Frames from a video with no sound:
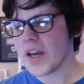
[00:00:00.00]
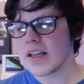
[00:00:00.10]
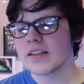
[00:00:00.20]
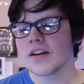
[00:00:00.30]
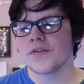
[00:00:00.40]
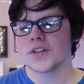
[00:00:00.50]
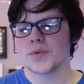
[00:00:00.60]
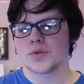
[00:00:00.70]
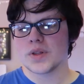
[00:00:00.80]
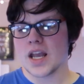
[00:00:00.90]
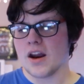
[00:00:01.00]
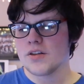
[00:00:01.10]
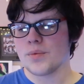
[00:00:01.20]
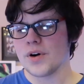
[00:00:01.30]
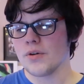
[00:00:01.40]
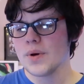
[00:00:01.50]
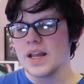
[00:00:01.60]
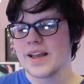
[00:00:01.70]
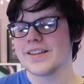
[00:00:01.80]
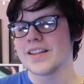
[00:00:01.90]
biggest difference between the Air and the Pro
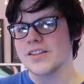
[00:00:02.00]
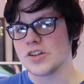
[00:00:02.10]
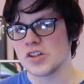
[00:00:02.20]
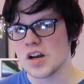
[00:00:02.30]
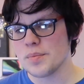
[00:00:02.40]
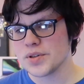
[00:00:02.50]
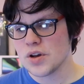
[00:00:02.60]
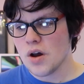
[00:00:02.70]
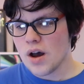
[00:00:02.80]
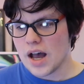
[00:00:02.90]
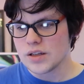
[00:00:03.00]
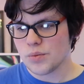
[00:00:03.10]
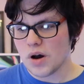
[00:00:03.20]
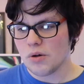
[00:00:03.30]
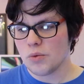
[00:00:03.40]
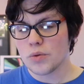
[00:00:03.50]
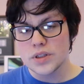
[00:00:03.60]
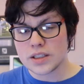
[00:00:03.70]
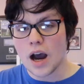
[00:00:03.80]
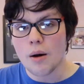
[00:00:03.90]
isn't the chips. As
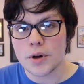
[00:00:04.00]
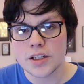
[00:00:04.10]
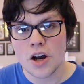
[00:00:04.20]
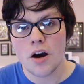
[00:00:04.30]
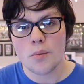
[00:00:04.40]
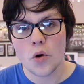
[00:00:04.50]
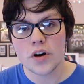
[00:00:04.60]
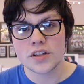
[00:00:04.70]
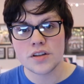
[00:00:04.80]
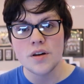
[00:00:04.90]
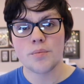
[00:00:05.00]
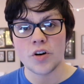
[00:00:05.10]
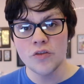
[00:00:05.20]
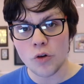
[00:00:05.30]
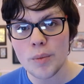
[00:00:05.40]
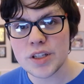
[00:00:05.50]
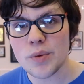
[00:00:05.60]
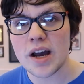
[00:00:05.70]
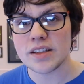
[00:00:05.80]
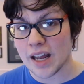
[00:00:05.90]
well, I'm gonna talk more into them
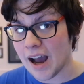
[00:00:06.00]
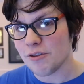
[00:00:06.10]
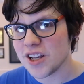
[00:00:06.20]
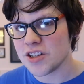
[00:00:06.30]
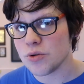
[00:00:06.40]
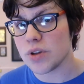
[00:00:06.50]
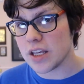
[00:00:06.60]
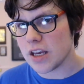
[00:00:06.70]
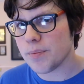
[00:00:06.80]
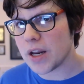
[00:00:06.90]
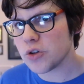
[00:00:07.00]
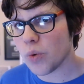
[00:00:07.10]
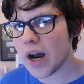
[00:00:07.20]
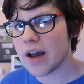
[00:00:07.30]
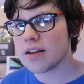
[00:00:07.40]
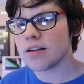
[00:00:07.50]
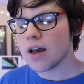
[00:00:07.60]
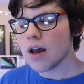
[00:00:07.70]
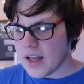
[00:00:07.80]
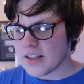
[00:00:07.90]
performance-wise and how they do Geekbench-wise.
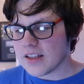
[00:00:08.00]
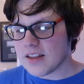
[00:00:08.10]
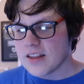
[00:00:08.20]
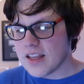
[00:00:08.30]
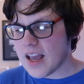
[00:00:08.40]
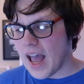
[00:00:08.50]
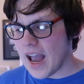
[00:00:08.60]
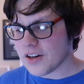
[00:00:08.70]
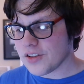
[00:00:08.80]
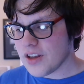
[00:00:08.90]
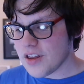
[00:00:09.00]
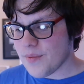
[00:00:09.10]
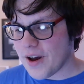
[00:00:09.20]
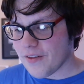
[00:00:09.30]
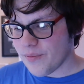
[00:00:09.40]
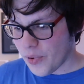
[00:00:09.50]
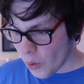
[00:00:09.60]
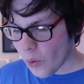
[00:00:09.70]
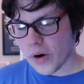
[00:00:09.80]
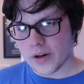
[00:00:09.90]
It's actually the amount of
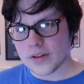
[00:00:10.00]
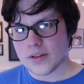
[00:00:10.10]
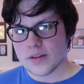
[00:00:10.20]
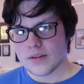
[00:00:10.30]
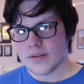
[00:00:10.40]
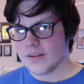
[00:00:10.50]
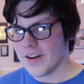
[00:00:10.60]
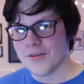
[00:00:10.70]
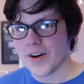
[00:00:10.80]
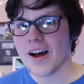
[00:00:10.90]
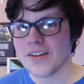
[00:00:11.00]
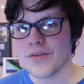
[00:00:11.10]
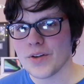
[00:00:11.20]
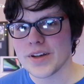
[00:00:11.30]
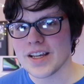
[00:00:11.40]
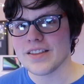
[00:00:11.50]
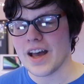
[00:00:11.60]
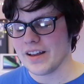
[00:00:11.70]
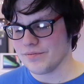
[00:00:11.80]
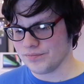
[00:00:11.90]
ports. In reality, even though I said
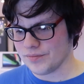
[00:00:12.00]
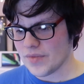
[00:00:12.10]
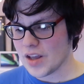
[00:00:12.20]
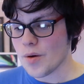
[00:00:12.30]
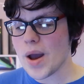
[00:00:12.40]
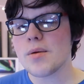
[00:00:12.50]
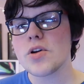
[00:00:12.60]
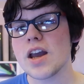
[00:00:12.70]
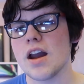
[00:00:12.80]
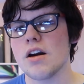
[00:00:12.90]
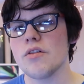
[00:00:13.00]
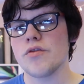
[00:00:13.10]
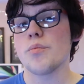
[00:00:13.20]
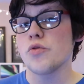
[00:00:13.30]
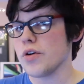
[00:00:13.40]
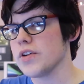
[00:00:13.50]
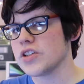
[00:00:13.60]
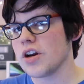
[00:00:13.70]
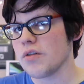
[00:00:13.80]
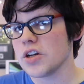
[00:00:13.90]
that. The MacBook Air from previous
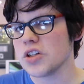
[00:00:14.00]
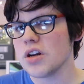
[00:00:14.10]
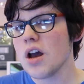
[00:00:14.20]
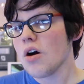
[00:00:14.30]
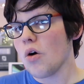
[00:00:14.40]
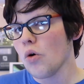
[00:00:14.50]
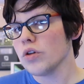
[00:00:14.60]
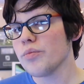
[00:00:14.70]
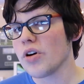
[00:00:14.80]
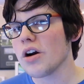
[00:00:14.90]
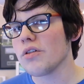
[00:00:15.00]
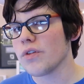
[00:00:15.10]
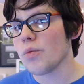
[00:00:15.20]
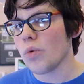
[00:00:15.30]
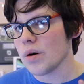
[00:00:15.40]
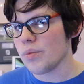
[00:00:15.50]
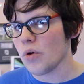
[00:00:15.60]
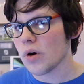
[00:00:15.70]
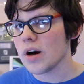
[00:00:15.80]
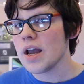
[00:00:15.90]
generation only brought over one
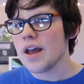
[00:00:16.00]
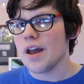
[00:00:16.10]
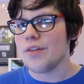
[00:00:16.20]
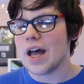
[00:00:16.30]
port, and